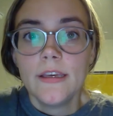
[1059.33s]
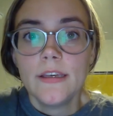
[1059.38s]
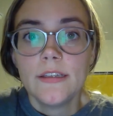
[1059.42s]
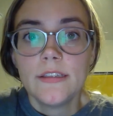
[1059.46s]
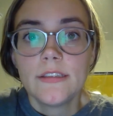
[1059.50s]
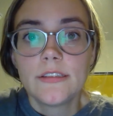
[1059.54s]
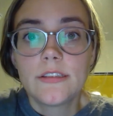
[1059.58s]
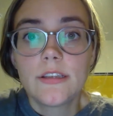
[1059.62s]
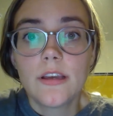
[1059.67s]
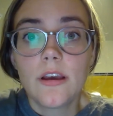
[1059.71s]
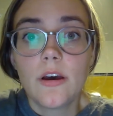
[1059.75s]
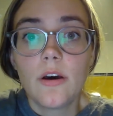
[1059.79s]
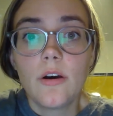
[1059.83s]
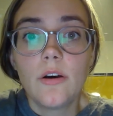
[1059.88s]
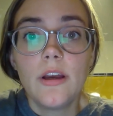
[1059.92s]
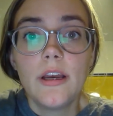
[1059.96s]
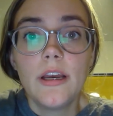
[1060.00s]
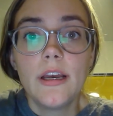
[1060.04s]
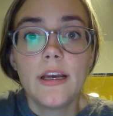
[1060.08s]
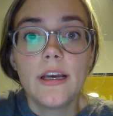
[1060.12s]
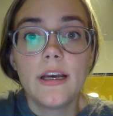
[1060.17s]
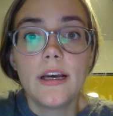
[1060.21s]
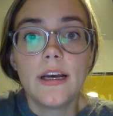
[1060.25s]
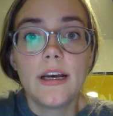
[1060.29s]
So
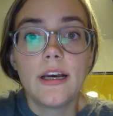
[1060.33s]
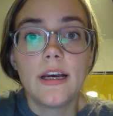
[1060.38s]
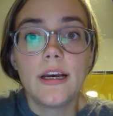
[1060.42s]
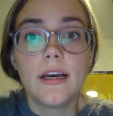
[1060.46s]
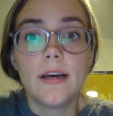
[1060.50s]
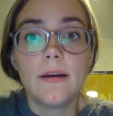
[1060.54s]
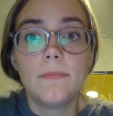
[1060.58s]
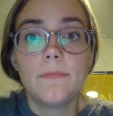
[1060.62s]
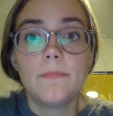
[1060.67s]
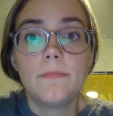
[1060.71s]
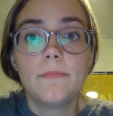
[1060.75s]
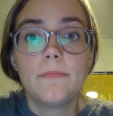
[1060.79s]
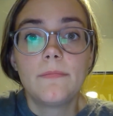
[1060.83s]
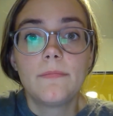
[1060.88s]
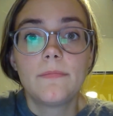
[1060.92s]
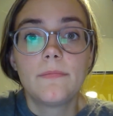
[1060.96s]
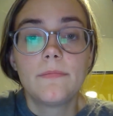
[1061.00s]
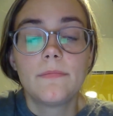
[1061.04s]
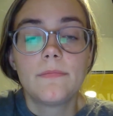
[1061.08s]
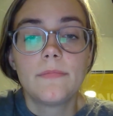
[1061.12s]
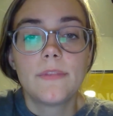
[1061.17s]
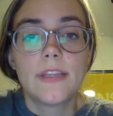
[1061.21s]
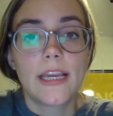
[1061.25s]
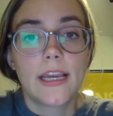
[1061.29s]

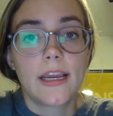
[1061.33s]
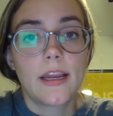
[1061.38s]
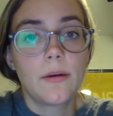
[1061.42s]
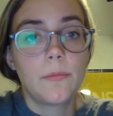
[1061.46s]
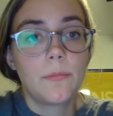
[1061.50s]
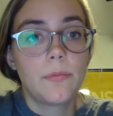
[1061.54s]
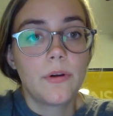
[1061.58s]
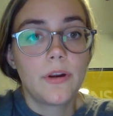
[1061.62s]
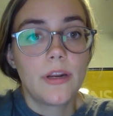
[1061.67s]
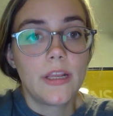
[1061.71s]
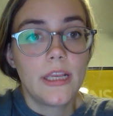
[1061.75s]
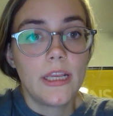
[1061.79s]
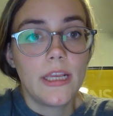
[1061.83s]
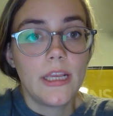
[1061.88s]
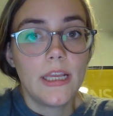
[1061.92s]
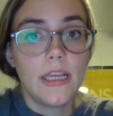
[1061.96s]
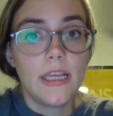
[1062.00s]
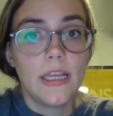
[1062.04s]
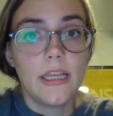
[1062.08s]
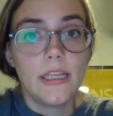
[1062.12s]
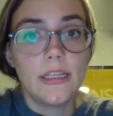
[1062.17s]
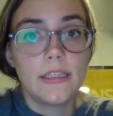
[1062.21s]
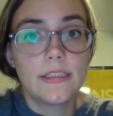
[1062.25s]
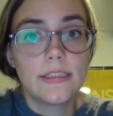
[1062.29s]
they kind of put
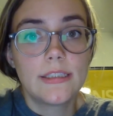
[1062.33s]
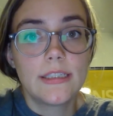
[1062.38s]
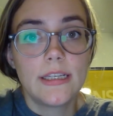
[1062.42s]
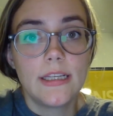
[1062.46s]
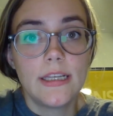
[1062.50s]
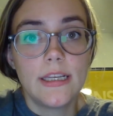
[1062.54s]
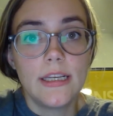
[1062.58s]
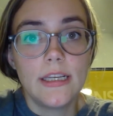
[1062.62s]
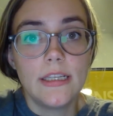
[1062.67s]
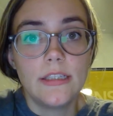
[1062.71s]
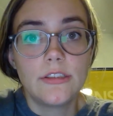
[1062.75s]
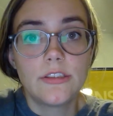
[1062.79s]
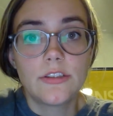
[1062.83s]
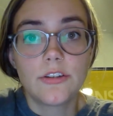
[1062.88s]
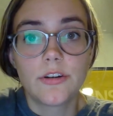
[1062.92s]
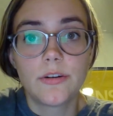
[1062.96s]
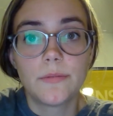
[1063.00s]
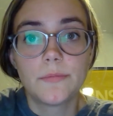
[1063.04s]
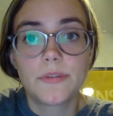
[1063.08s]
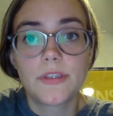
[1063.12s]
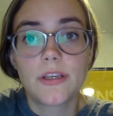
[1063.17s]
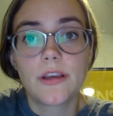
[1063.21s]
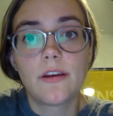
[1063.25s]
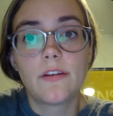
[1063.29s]
it in
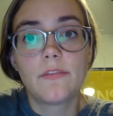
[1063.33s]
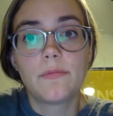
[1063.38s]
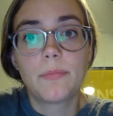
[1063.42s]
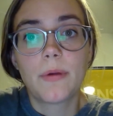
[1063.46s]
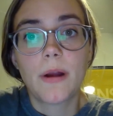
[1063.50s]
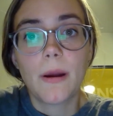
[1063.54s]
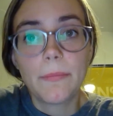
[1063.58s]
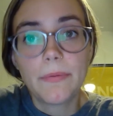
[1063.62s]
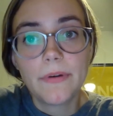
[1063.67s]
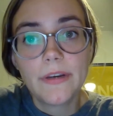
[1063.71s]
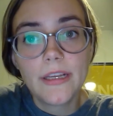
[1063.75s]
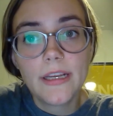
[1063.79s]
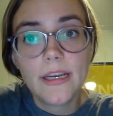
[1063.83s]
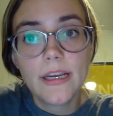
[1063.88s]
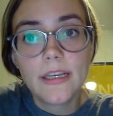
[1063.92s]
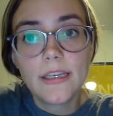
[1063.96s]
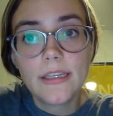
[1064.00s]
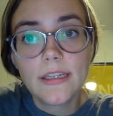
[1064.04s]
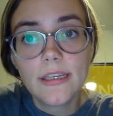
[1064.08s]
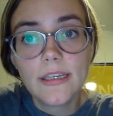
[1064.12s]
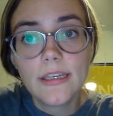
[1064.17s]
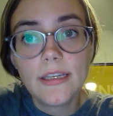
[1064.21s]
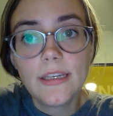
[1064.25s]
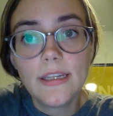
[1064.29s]
terms of property
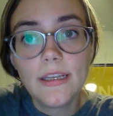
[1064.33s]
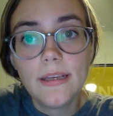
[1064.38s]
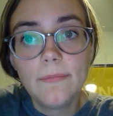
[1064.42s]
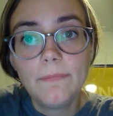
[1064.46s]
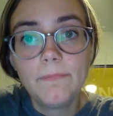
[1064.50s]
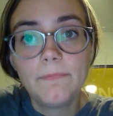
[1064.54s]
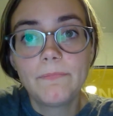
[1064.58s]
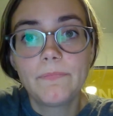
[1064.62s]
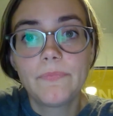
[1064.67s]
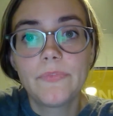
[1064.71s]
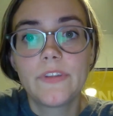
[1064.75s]
identity.